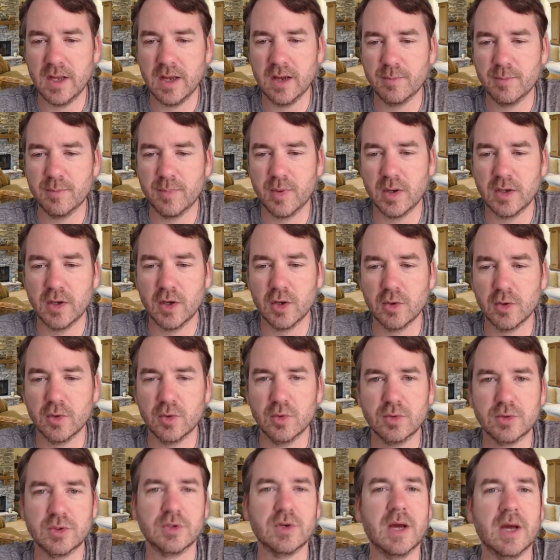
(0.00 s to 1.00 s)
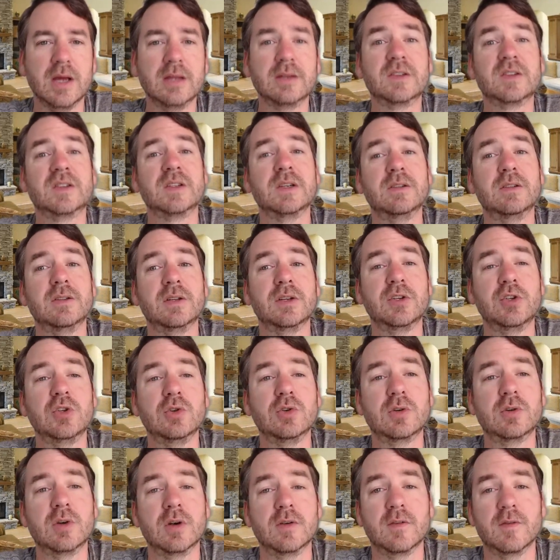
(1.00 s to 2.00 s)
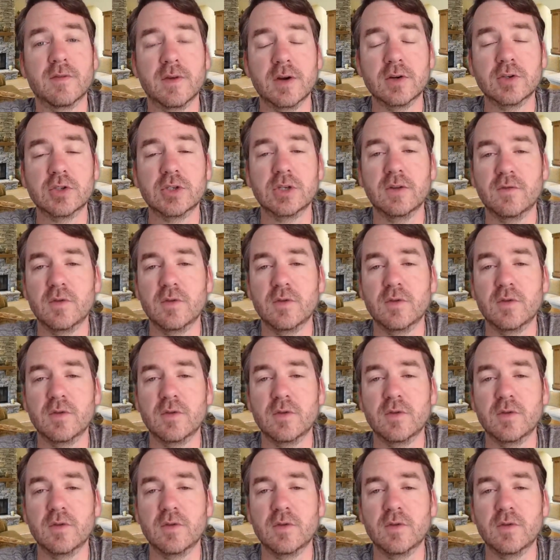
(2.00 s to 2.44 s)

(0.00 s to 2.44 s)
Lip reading: up 0.029, still in yield curve inversion.